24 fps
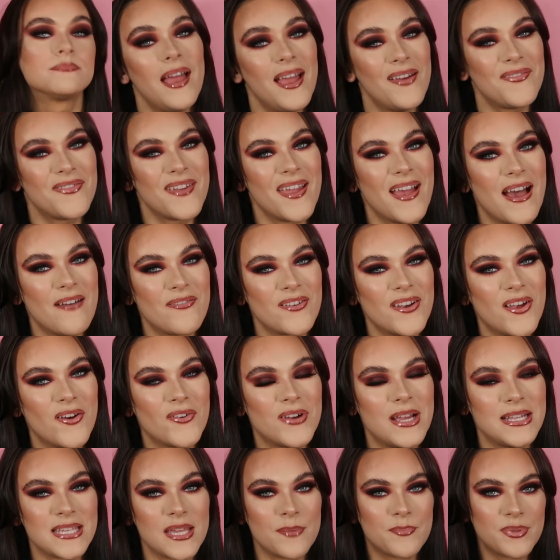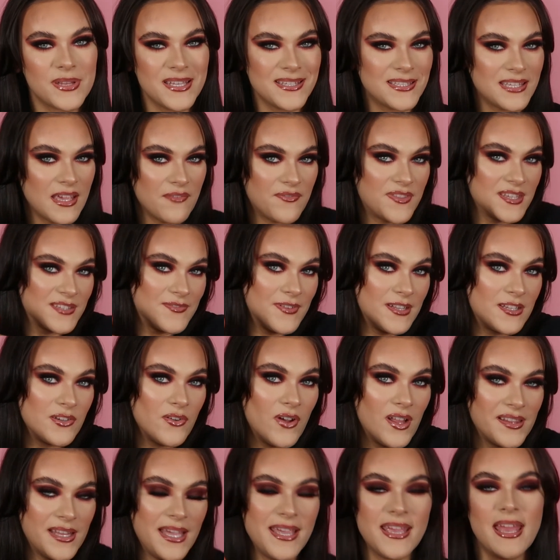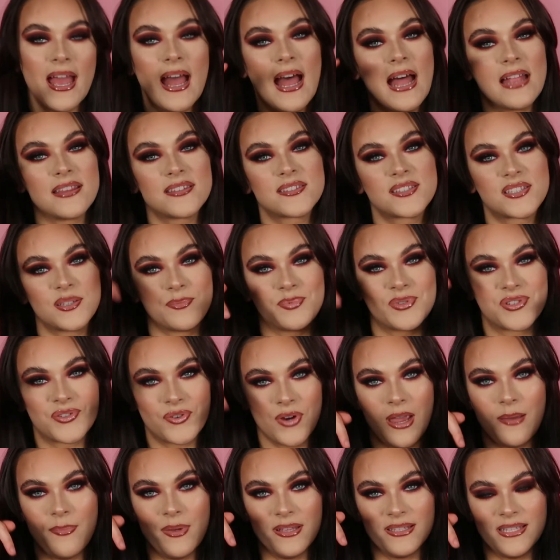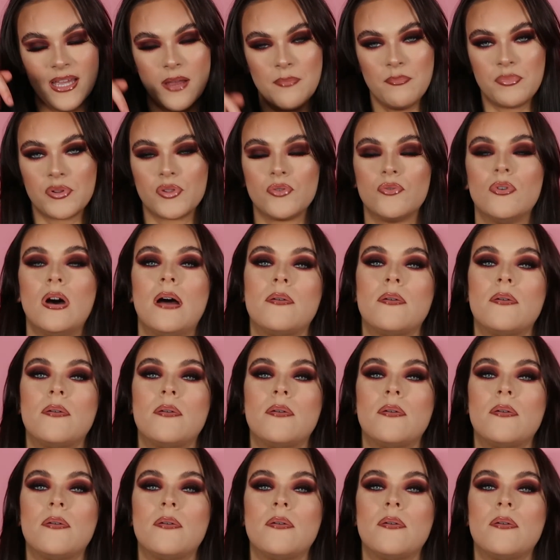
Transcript: If you haven't already, please give this video a like and subscribe down below.